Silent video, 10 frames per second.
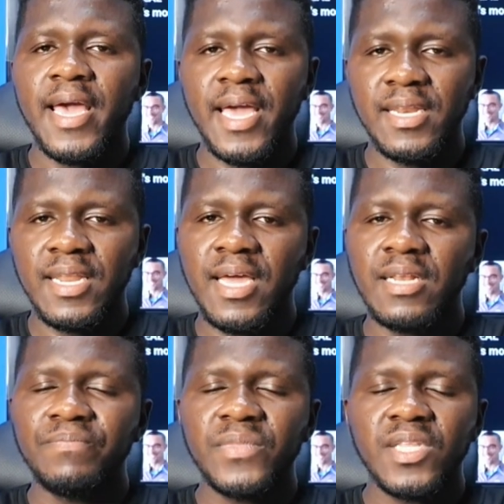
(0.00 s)
and
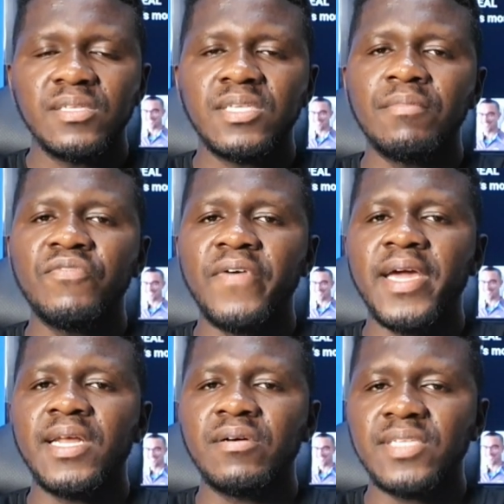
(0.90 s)
then the
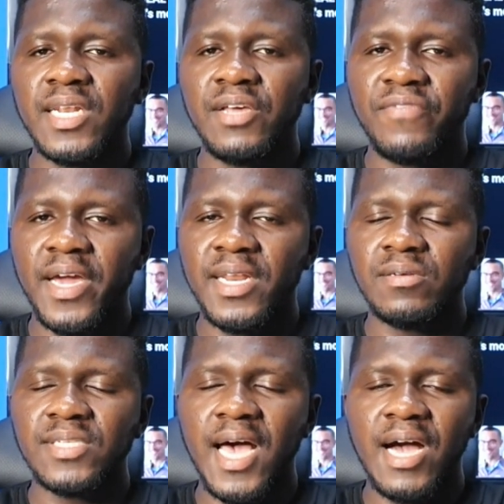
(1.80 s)
semi-finals and the
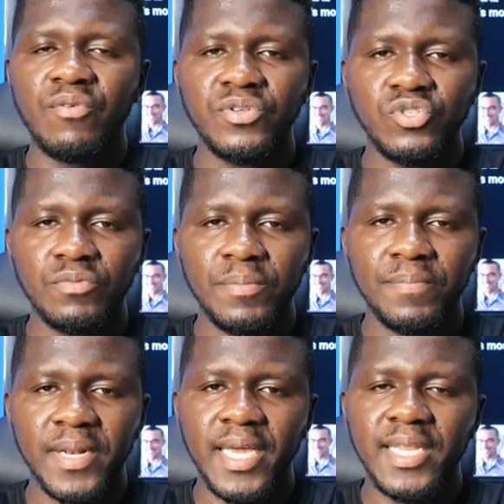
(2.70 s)
finals are going to be
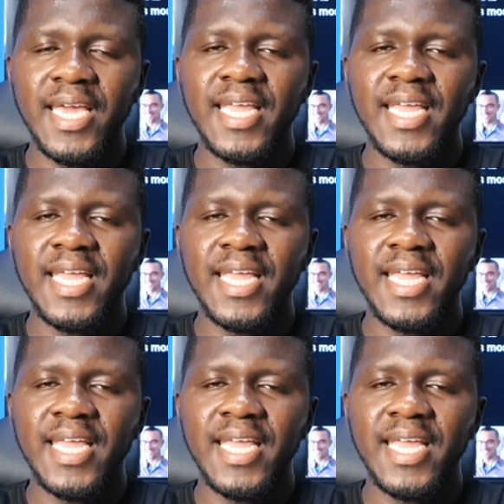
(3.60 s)
played